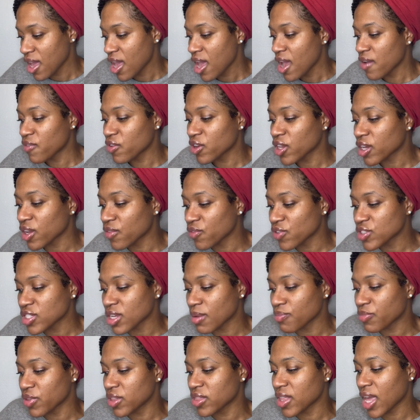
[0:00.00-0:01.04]
If you're looking for
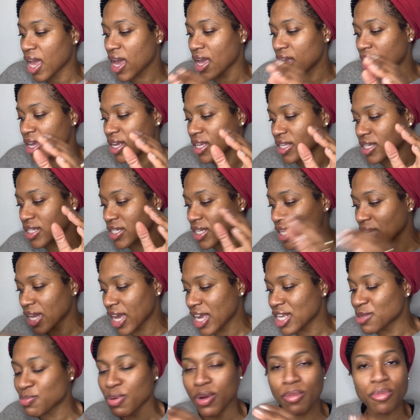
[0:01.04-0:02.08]
something that it
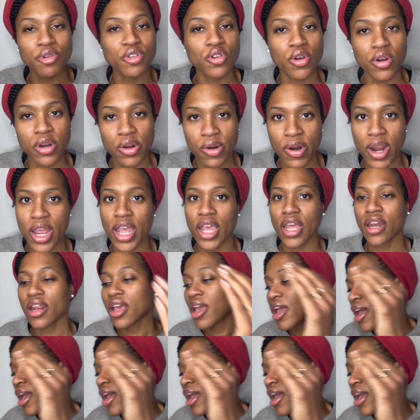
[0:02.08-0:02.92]
delays premature graying,